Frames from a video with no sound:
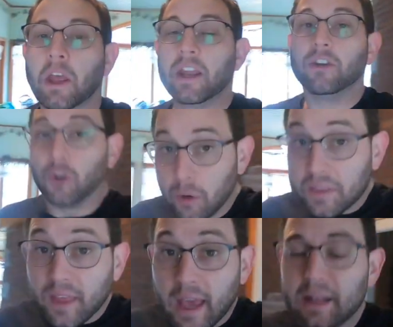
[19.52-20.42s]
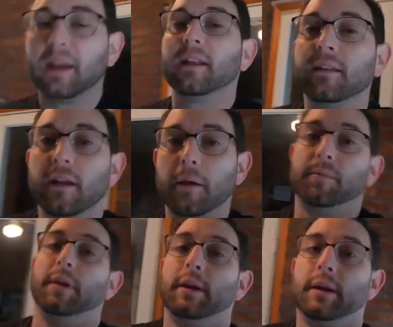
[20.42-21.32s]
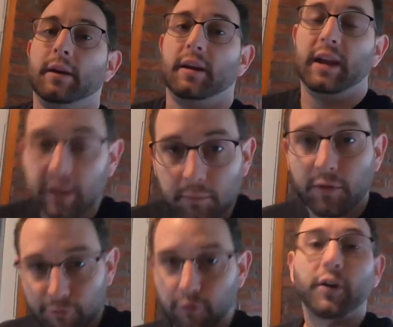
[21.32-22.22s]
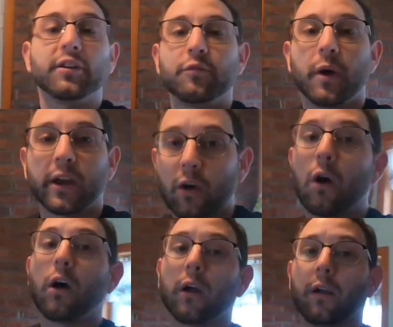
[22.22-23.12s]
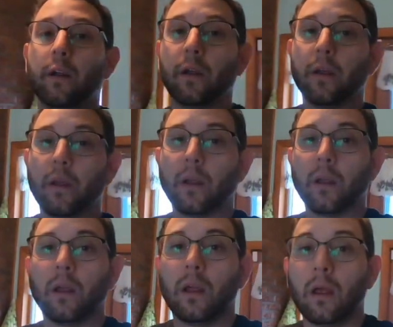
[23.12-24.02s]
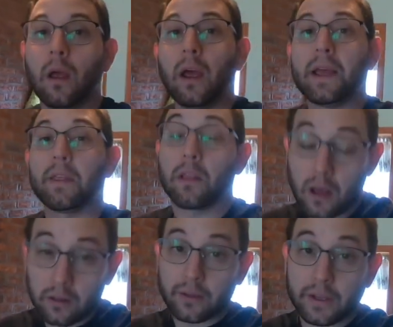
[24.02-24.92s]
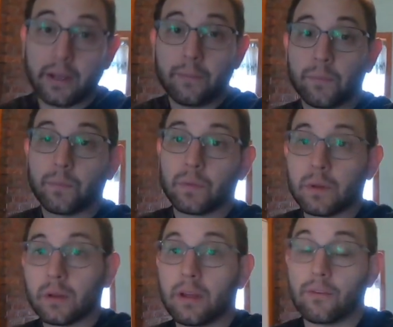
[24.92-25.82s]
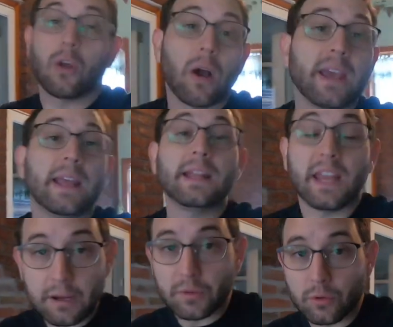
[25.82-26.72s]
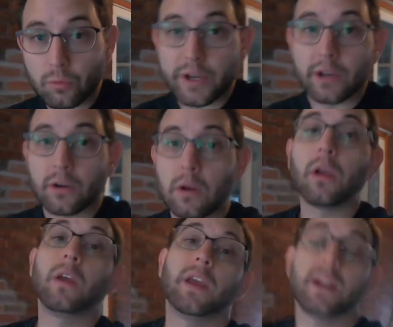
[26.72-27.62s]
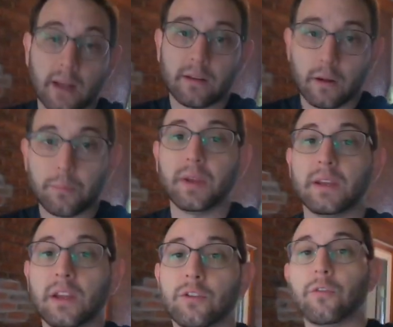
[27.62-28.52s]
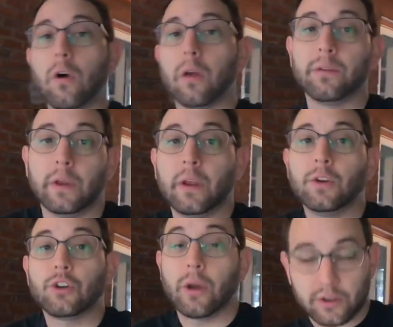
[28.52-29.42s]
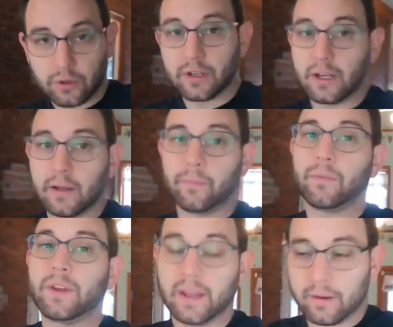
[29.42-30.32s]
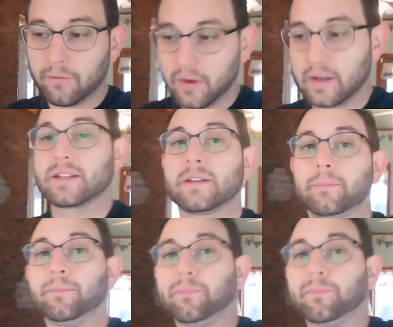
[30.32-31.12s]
In doing that, he ended up in the front of my car. And luckily, even though I hit him in the rear, it ended up being his fault. So I took it in to get fixed.